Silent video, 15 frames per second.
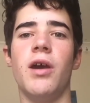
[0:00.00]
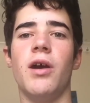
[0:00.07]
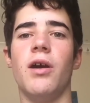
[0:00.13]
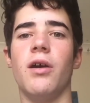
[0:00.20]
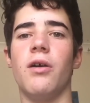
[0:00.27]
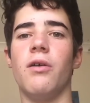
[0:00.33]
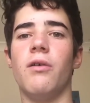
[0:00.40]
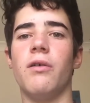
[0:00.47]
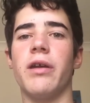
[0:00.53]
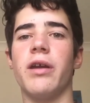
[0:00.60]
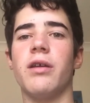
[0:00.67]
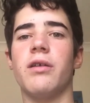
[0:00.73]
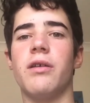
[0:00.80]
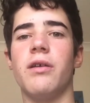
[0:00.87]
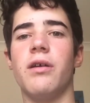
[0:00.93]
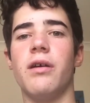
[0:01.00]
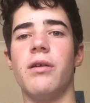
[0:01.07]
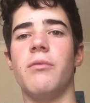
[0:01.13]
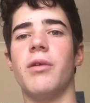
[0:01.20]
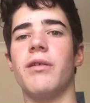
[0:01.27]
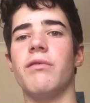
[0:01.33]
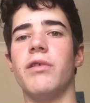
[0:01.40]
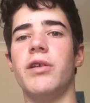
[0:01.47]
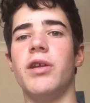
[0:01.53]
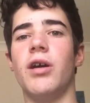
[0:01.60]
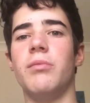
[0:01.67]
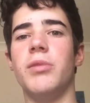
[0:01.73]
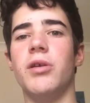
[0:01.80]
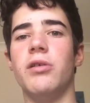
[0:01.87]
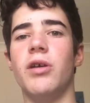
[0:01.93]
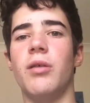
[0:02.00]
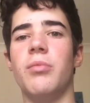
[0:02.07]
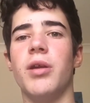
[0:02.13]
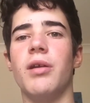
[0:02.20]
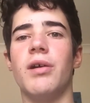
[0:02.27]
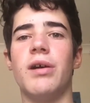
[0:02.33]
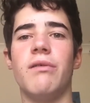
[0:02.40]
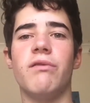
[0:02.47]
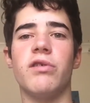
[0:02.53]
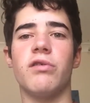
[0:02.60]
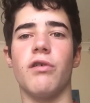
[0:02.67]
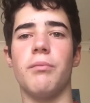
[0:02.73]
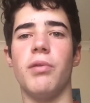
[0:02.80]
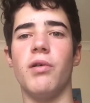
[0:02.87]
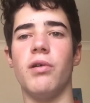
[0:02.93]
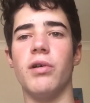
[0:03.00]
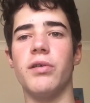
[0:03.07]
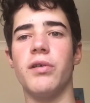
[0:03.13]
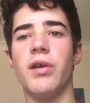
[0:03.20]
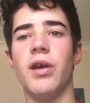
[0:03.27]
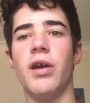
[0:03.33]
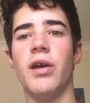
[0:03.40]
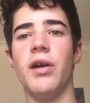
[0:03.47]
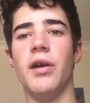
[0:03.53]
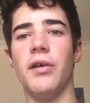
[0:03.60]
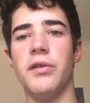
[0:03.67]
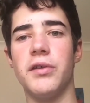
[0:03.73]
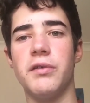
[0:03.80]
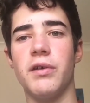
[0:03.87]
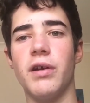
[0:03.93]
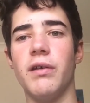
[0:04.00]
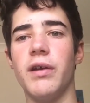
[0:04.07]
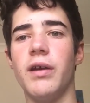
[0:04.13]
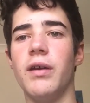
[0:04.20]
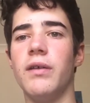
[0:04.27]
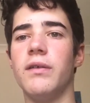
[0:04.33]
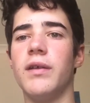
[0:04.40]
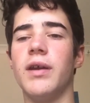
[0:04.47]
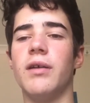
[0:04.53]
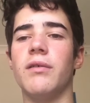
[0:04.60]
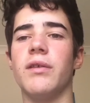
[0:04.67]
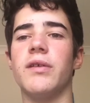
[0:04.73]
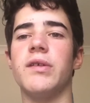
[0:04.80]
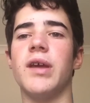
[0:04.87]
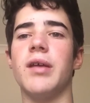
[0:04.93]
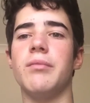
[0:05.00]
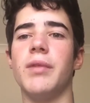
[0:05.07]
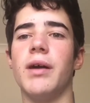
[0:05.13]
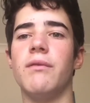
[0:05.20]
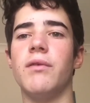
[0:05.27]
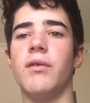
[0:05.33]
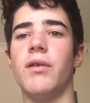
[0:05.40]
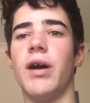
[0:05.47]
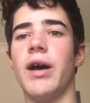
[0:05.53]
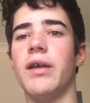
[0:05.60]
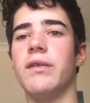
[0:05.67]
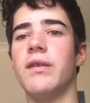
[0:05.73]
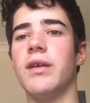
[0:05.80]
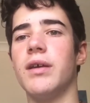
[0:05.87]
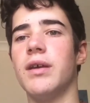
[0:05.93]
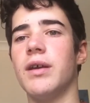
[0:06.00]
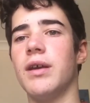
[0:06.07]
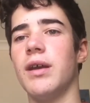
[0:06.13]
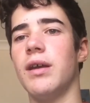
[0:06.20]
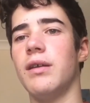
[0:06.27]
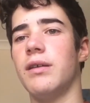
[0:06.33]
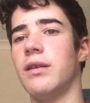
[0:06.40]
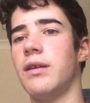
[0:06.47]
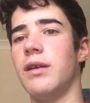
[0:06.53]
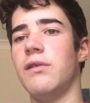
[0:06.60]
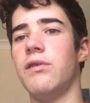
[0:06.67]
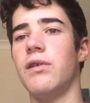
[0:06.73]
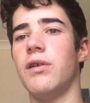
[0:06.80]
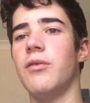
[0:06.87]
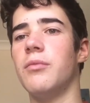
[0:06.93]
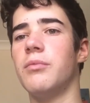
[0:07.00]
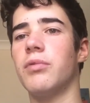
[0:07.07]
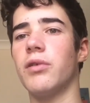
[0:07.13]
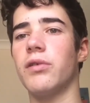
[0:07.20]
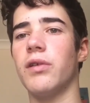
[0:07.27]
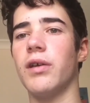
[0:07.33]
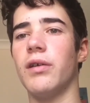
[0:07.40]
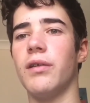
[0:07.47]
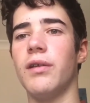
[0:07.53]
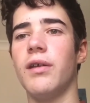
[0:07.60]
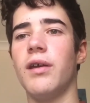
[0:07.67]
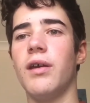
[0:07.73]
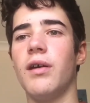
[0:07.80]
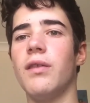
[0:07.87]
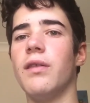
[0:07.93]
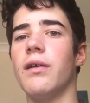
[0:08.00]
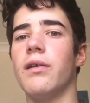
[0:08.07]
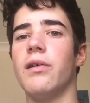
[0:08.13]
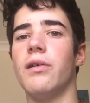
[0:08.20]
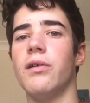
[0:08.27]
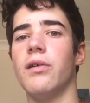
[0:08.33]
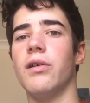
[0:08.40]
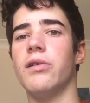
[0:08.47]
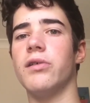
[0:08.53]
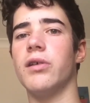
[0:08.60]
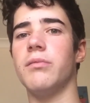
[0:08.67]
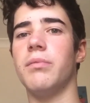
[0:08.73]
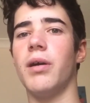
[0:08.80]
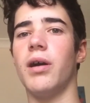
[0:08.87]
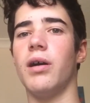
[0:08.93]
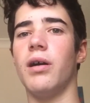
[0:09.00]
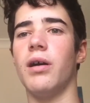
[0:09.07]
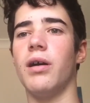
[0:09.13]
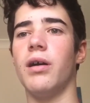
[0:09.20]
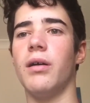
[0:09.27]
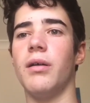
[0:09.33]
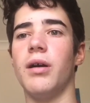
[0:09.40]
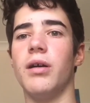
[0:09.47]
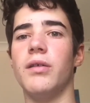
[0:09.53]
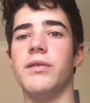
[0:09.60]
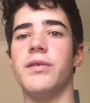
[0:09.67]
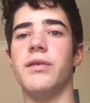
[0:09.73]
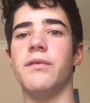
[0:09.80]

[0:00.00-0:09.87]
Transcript: According to one of the WWF's reports, Australia is now on the same level as Indonesia, Brazil, the Congos, and parts